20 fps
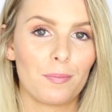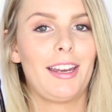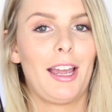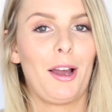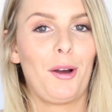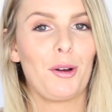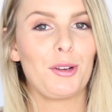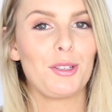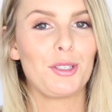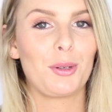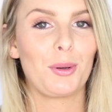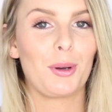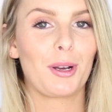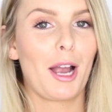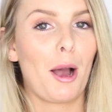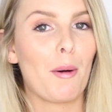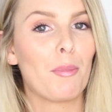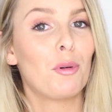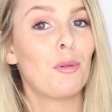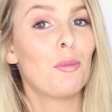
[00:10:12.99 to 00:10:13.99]
Now on to a
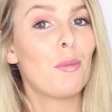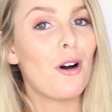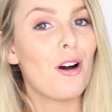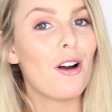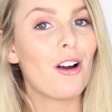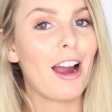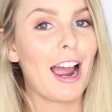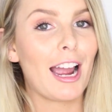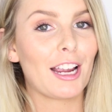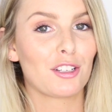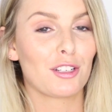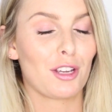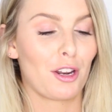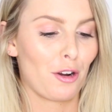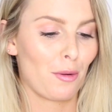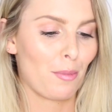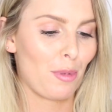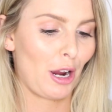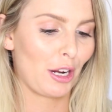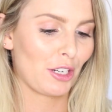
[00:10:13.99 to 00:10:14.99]
couple more
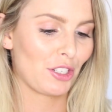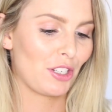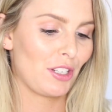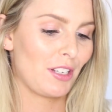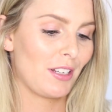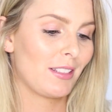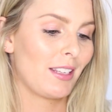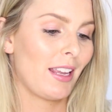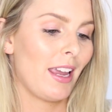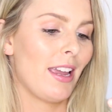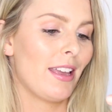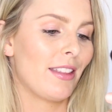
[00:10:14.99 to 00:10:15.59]
eyeshadow brushes.